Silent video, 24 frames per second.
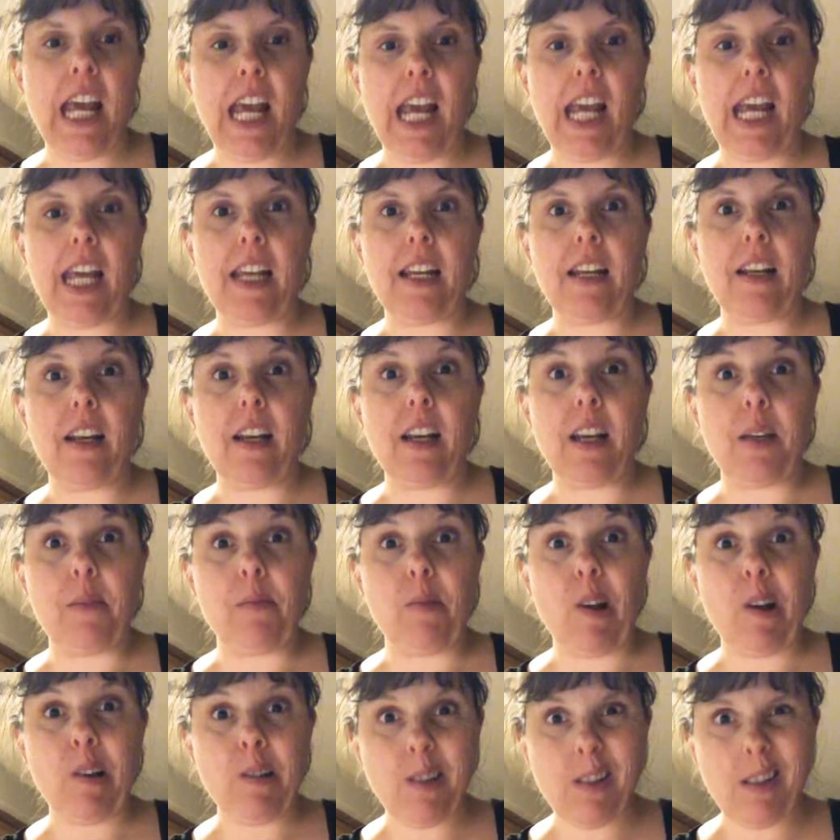And
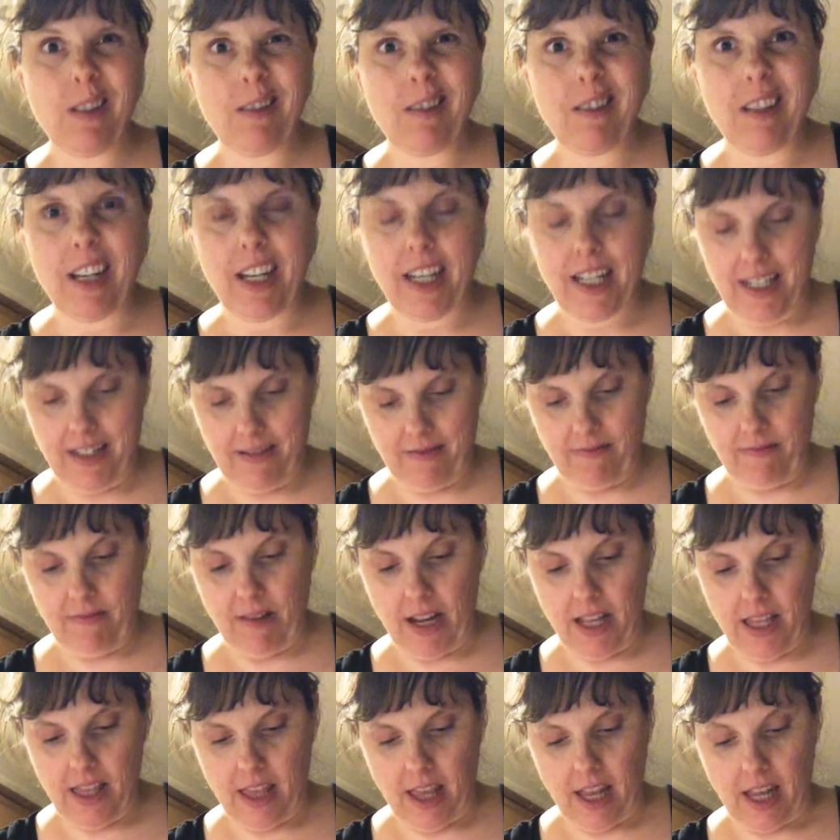also I
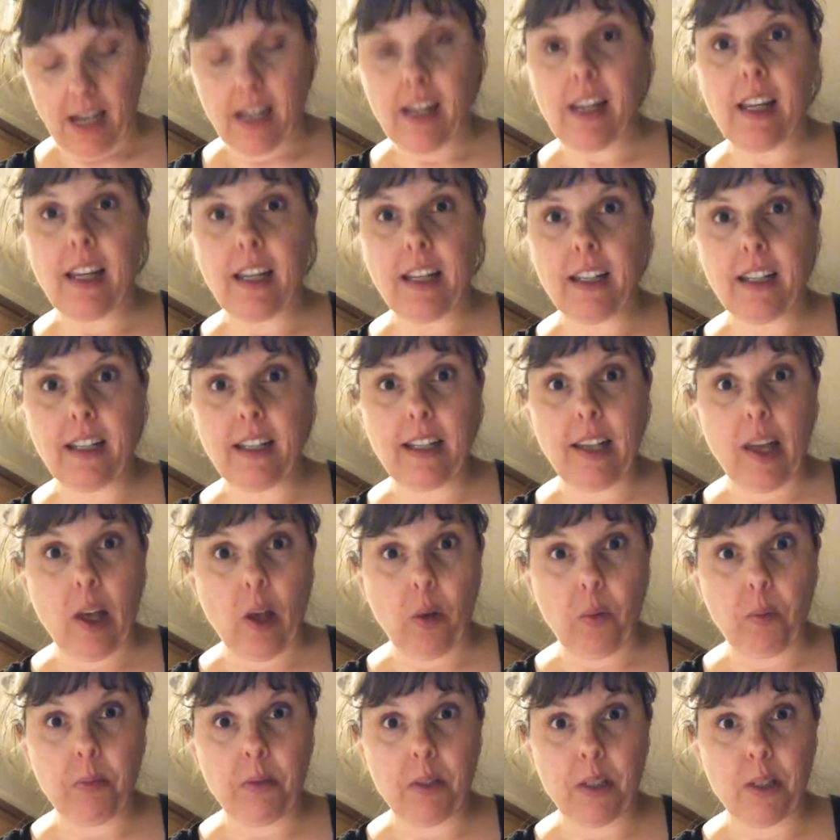read that it can
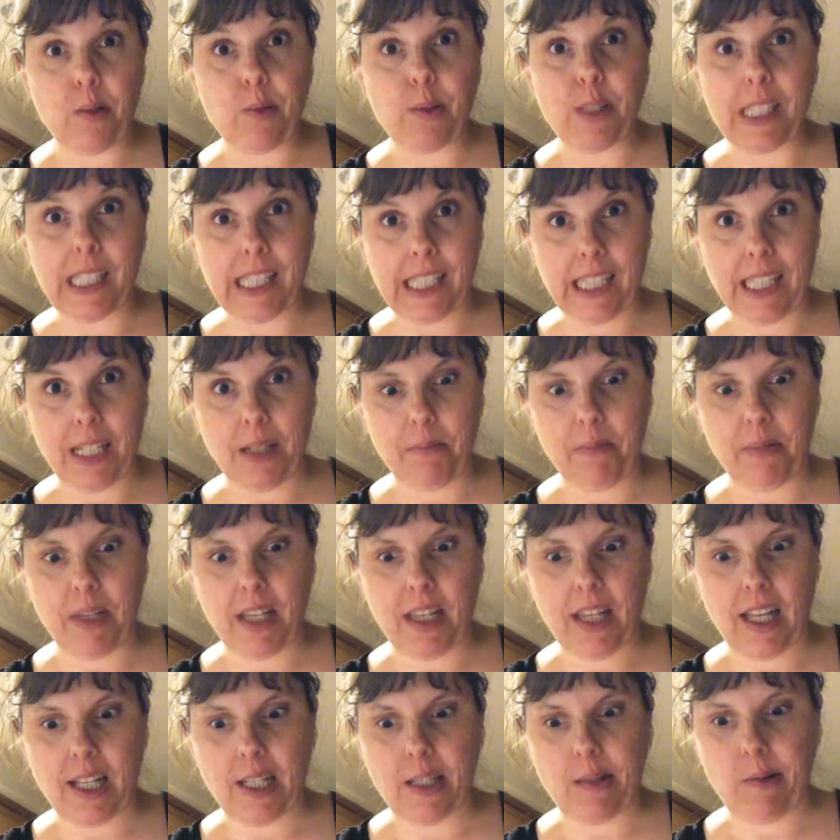help you sleep,
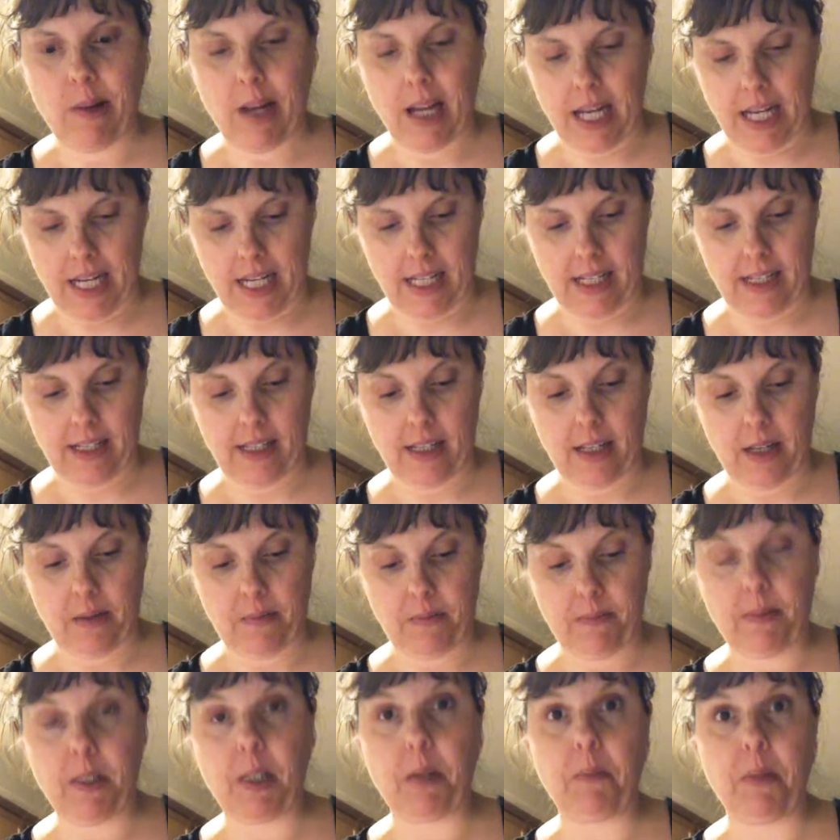and that's why it's
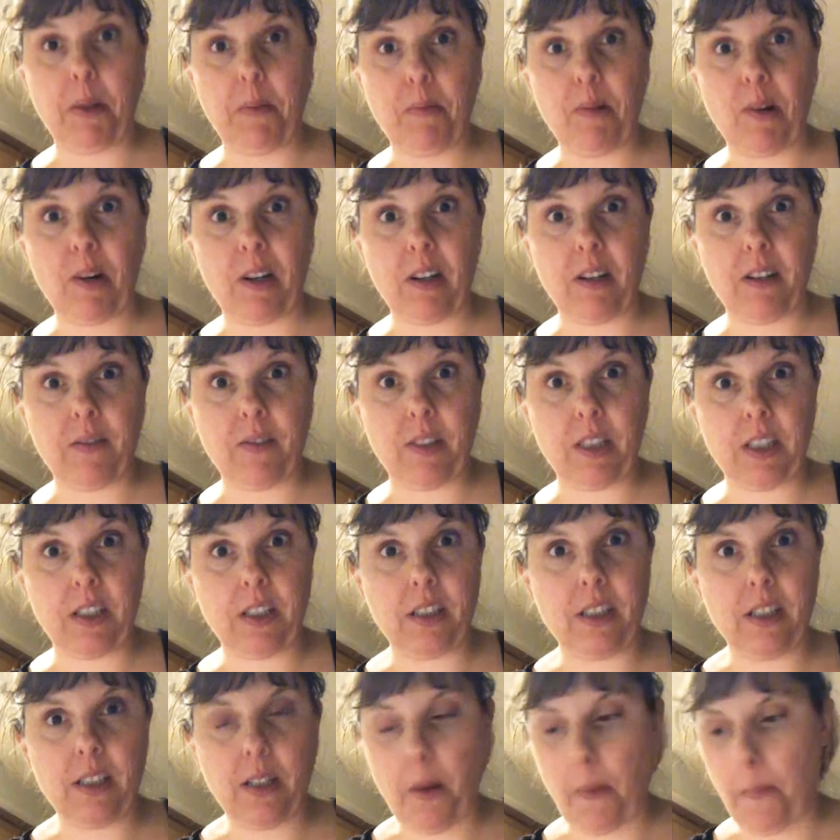can be part of a
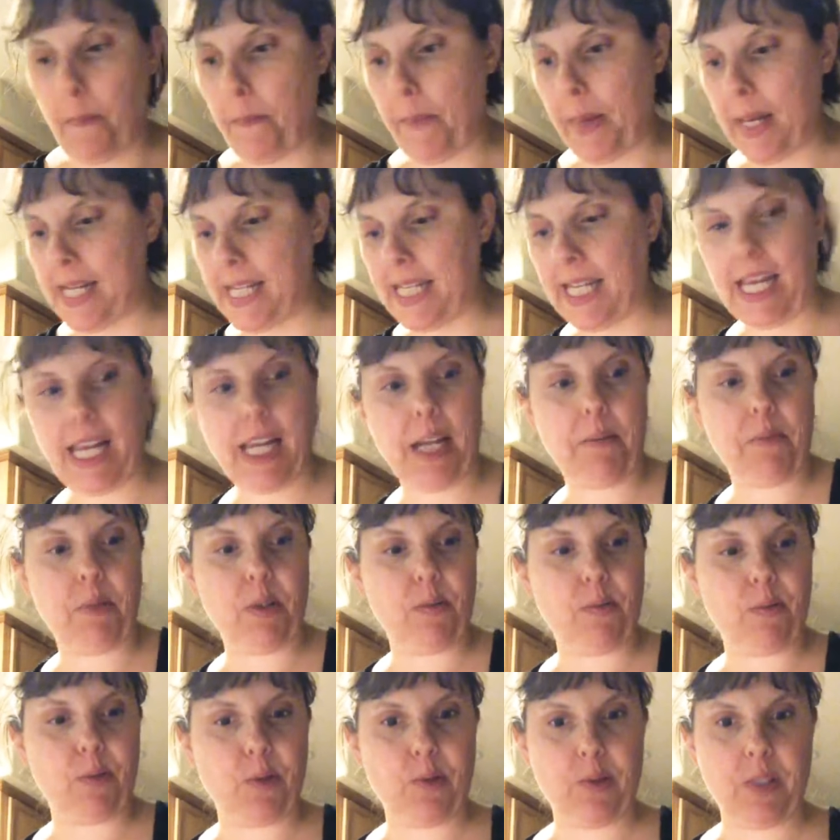good bedtime
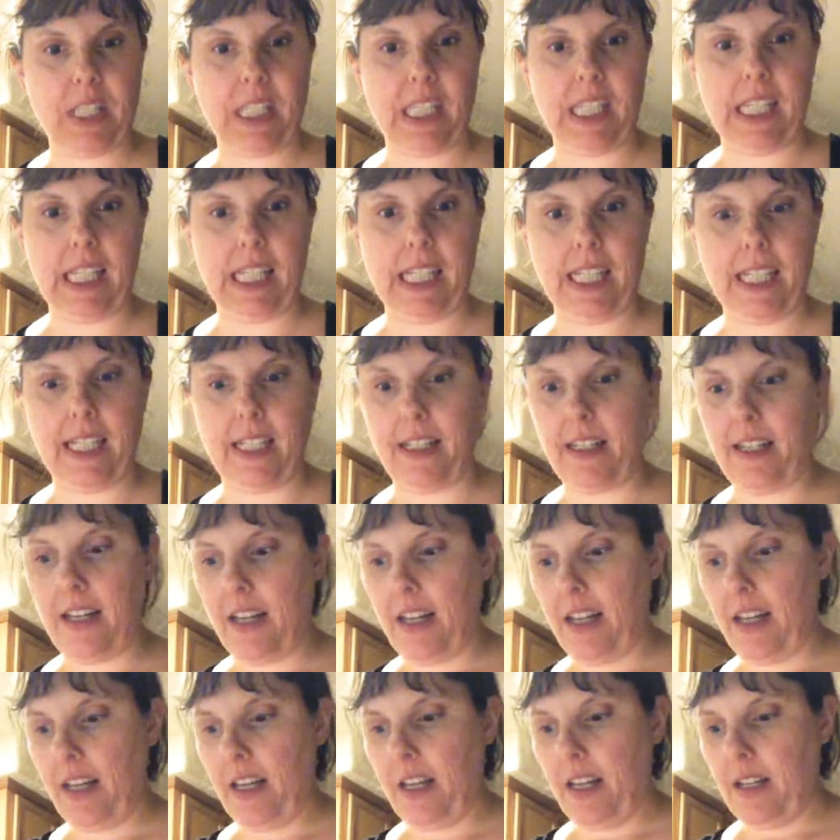routine.
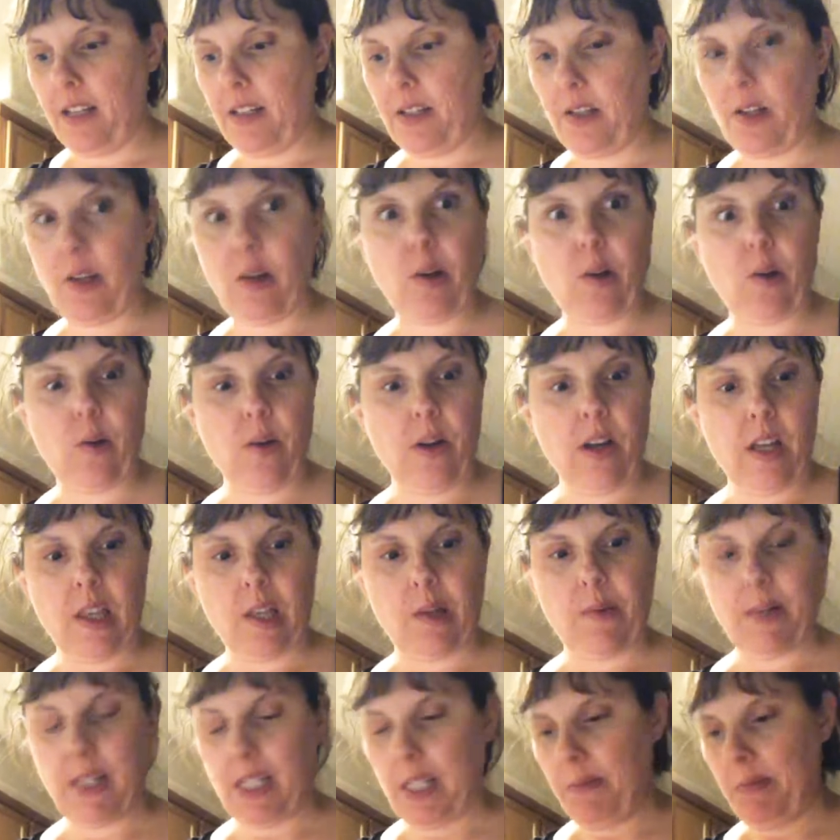So
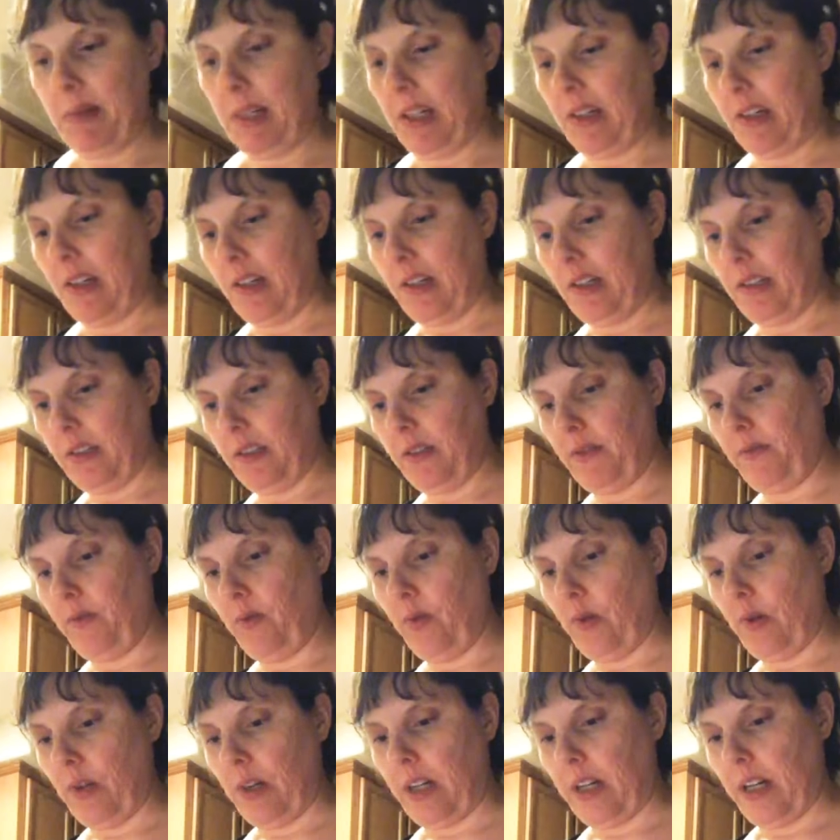the recipe calls
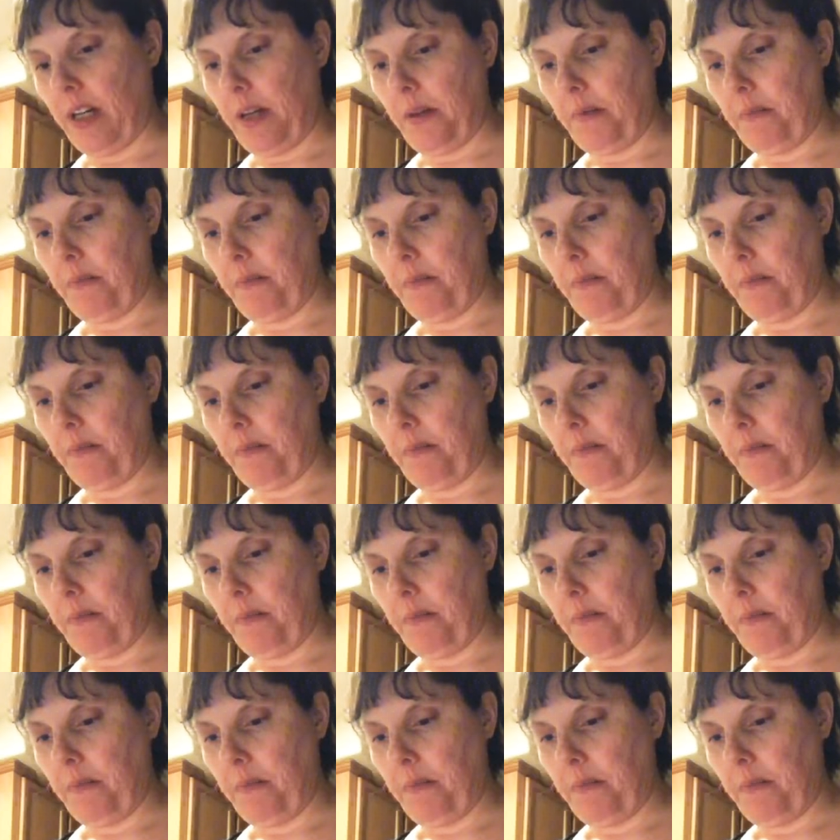for